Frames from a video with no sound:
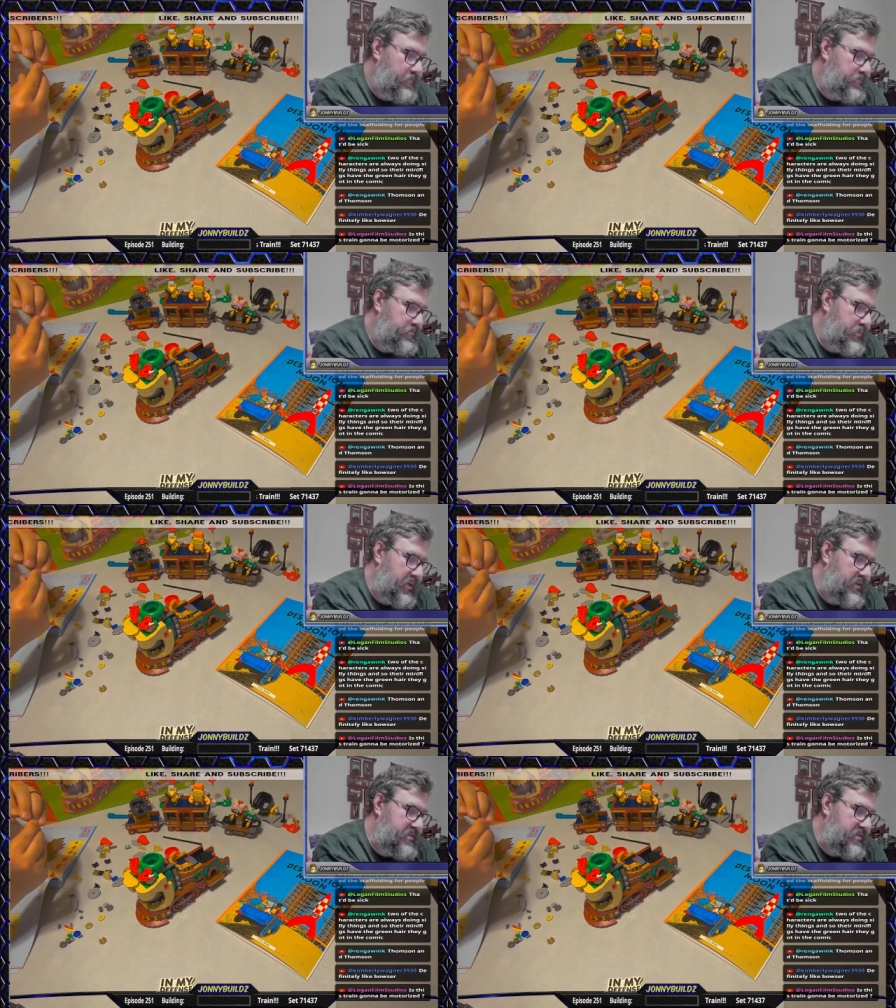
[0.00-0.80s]
But
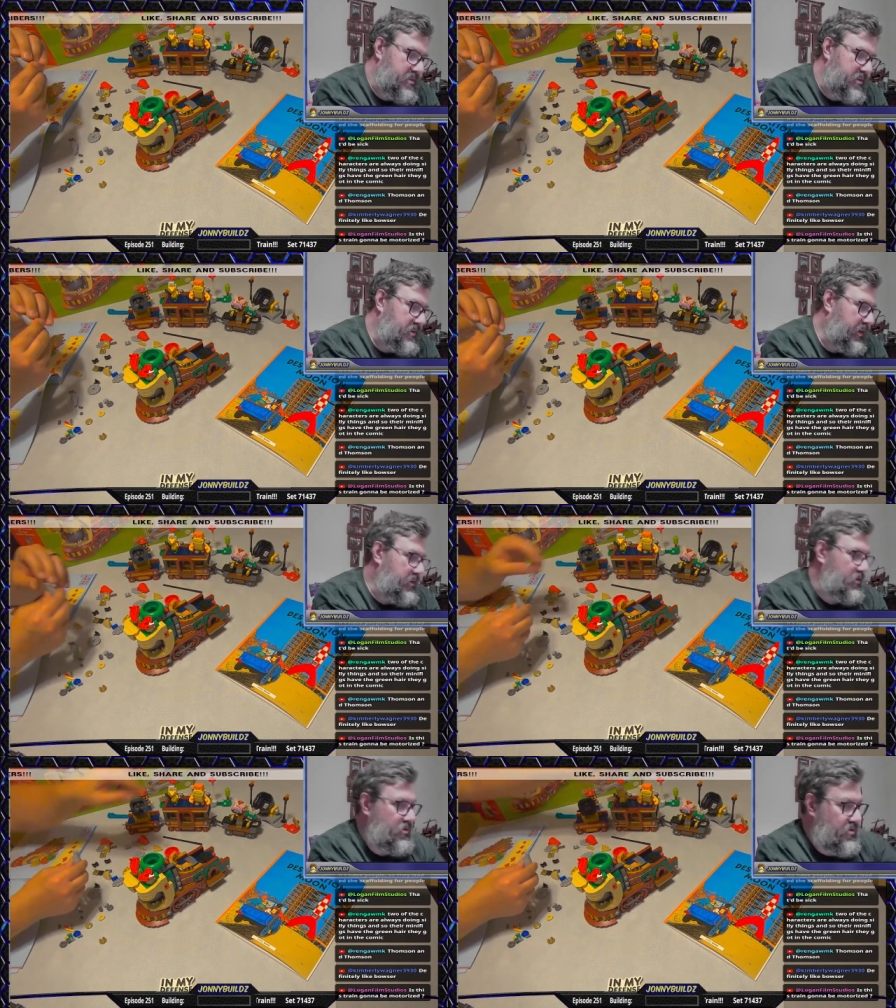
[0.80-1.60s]
it's like you
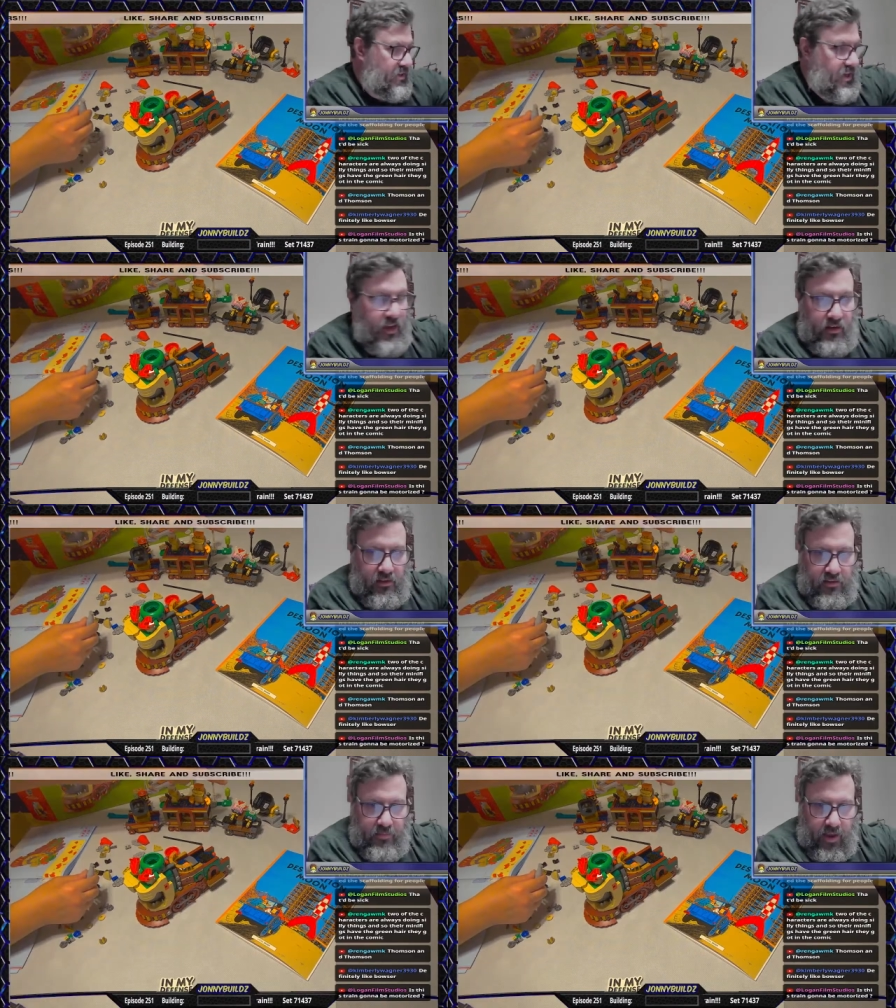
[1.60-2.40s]
use the cannon
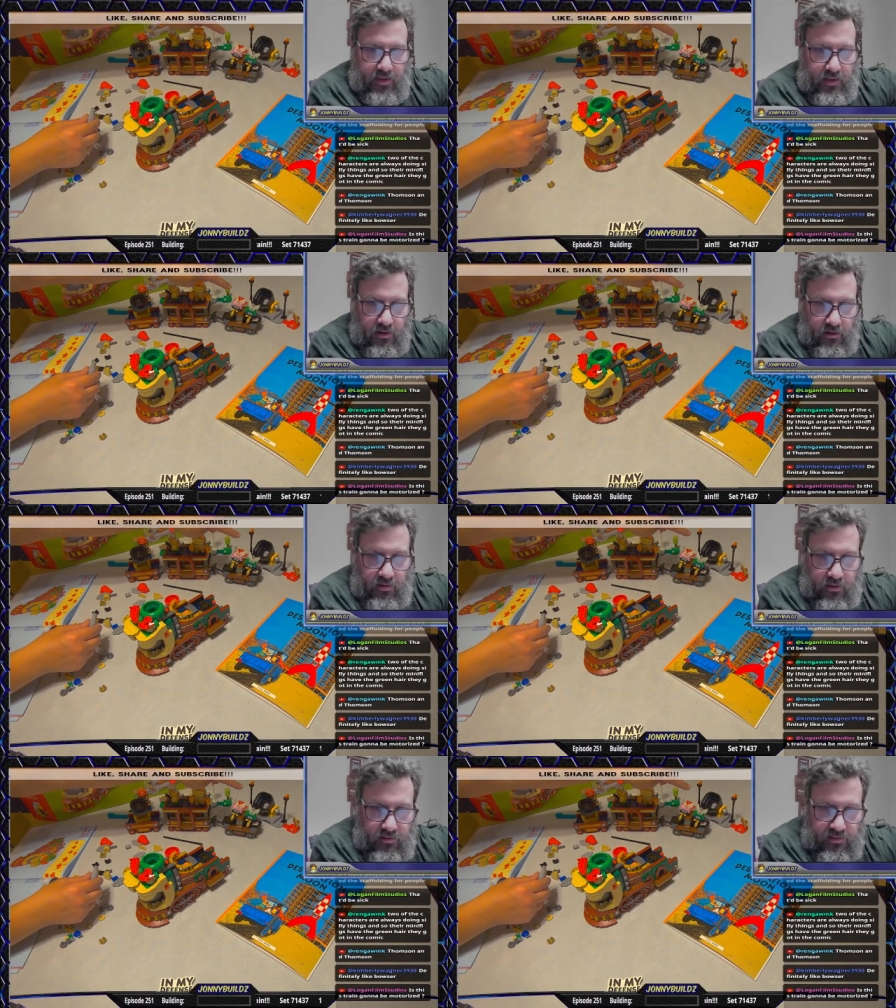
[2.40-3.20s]
that's back here that
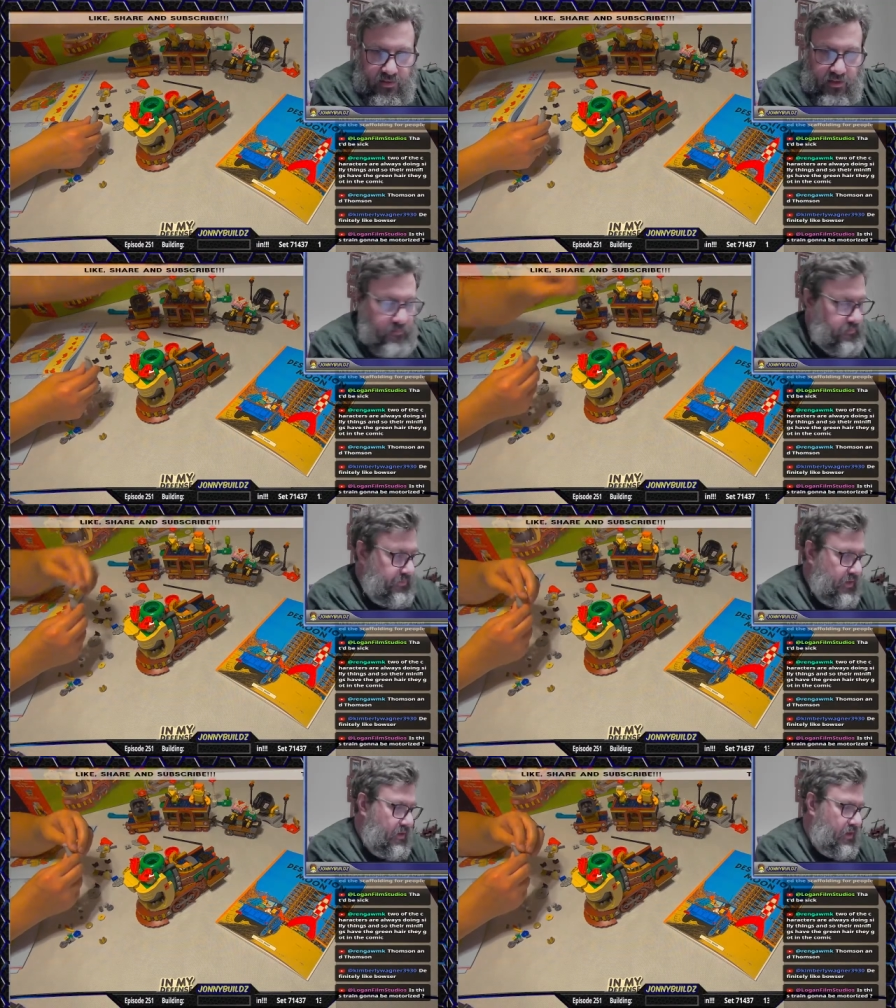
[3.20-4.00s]
you see,
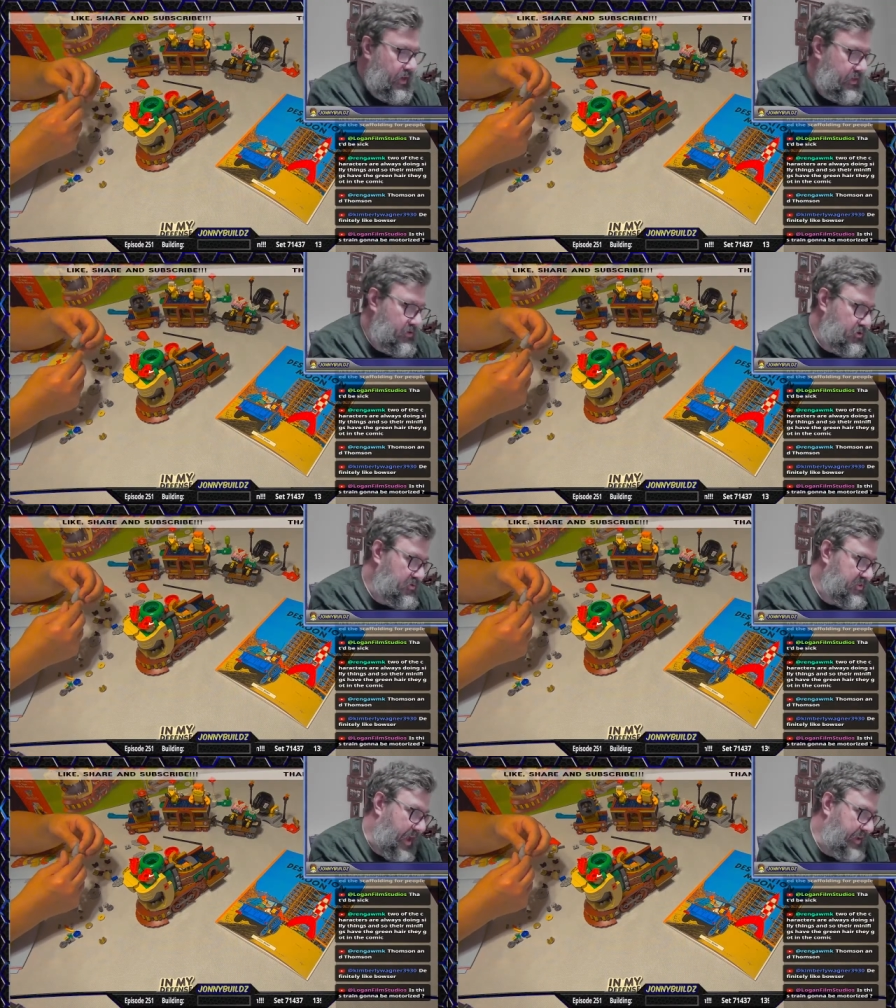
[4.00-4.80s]
and use
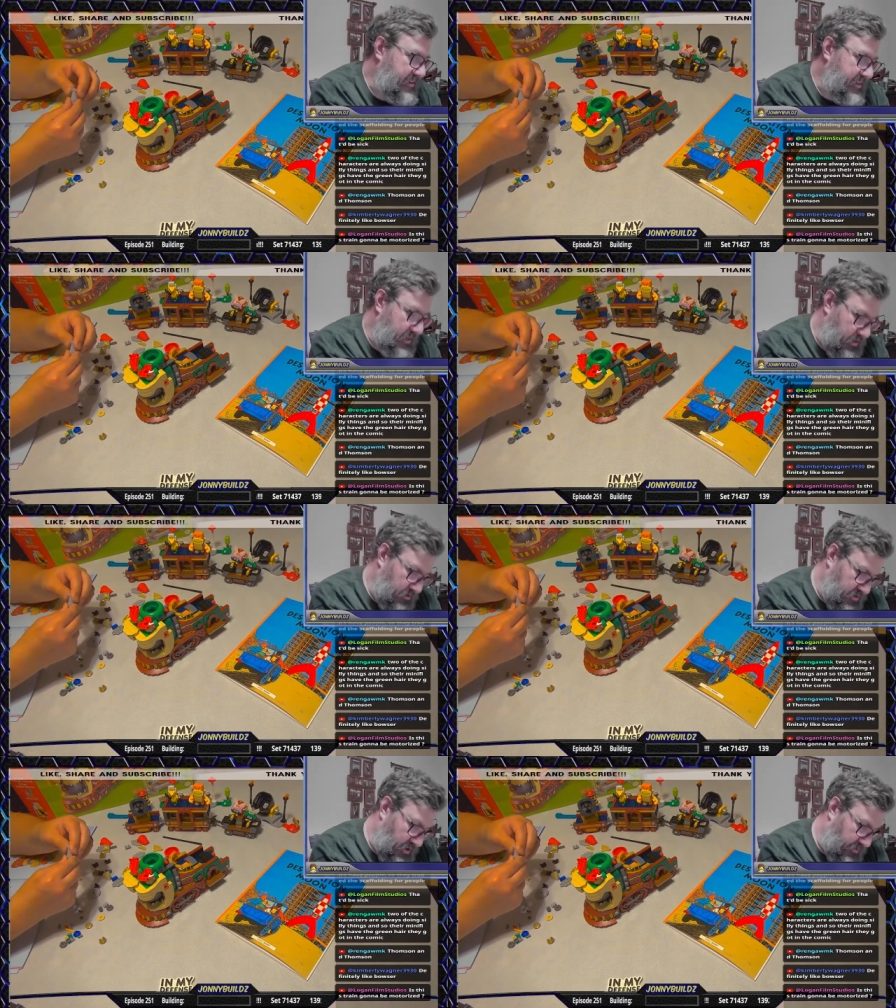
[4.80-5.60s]
that to get
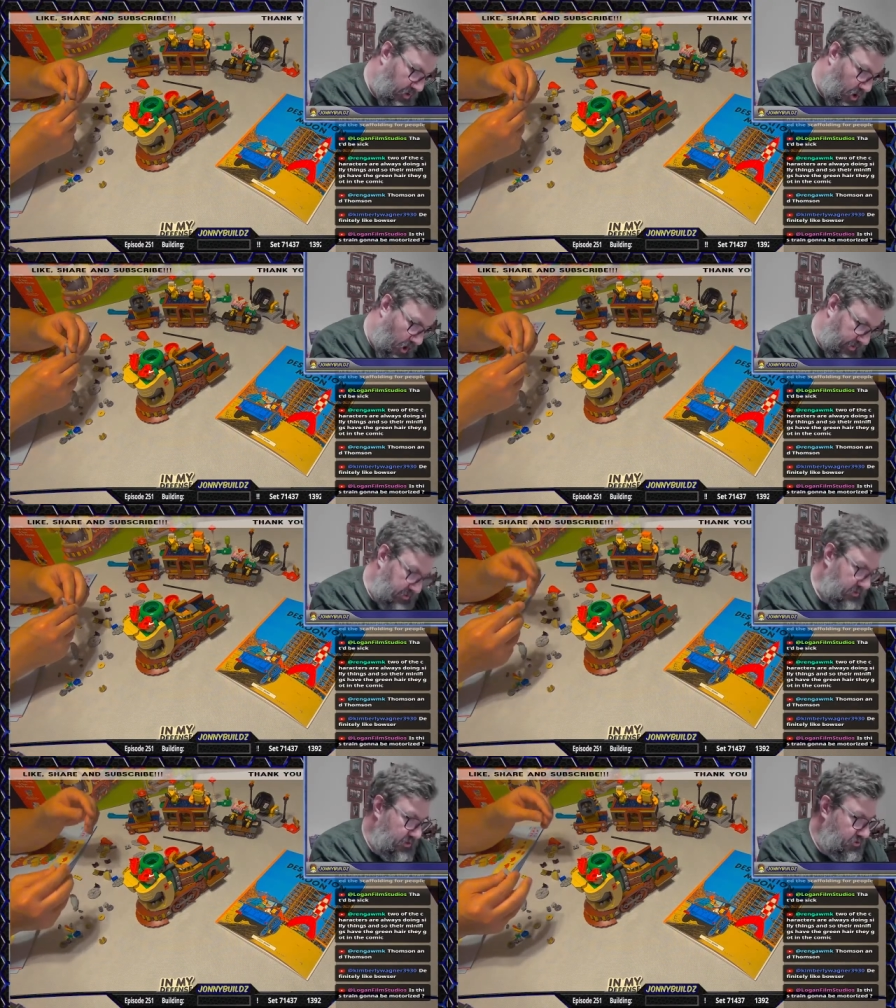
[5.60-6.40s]
yourself onto
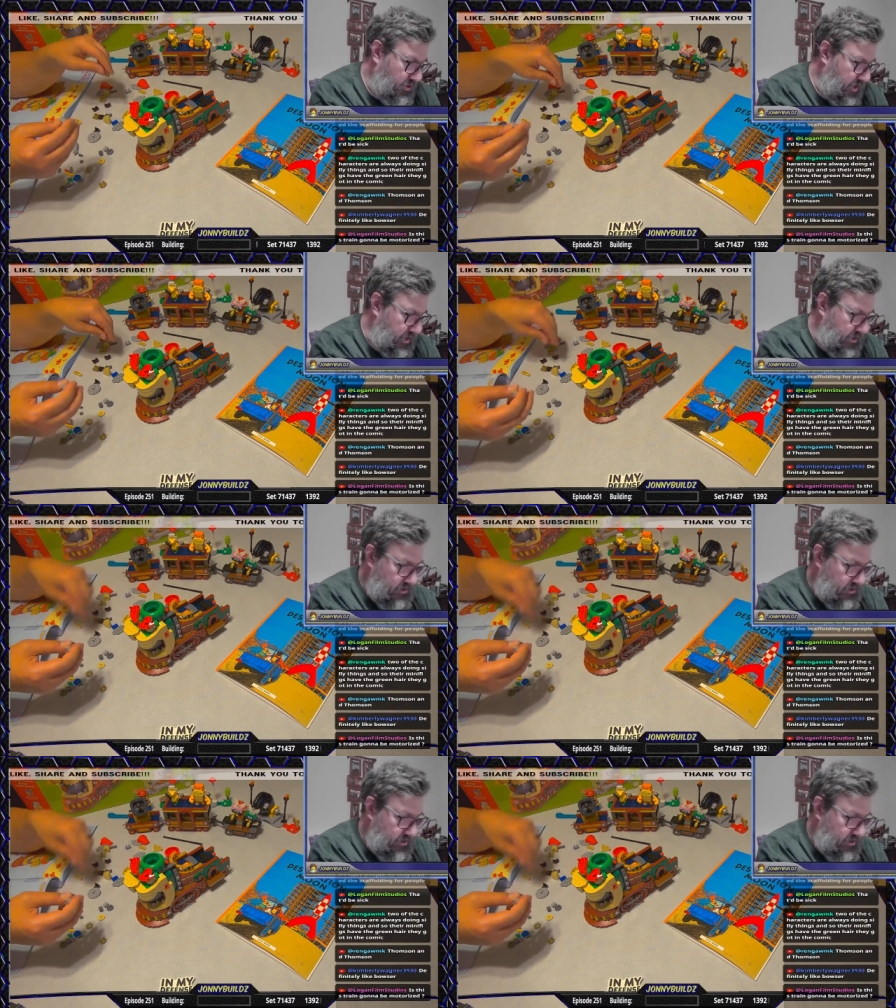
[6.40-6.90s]
the train,